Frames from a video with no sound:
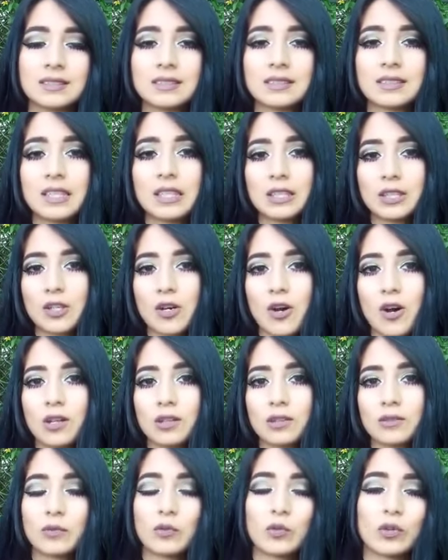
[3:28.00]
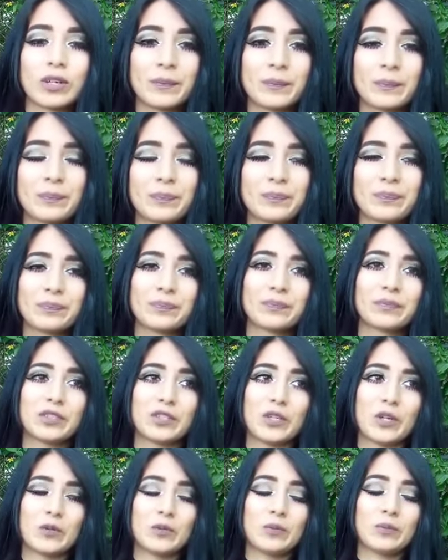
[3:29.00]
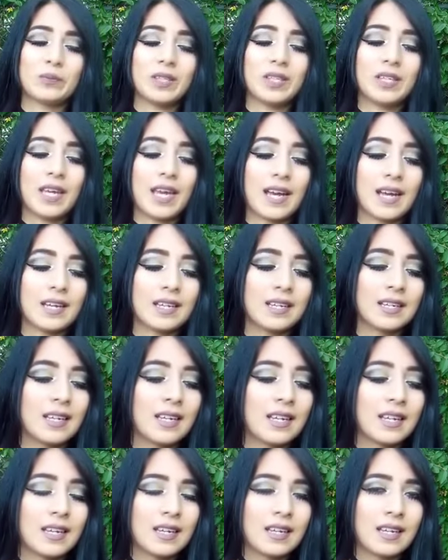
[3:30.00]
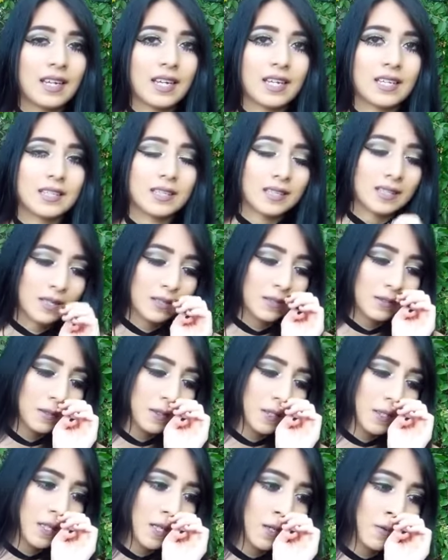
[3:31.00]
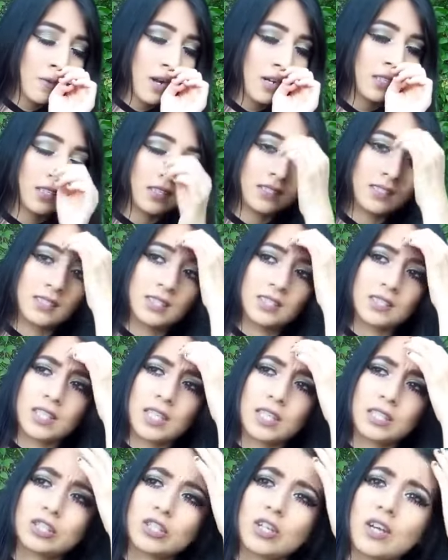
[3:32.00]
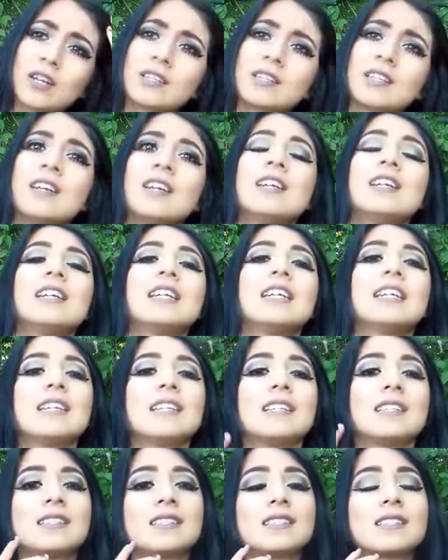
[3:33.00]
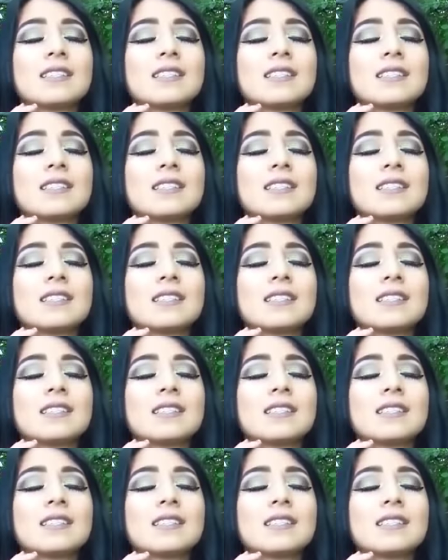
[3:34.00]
uncalled for. So, yeah. And another thing I wanted to touch on is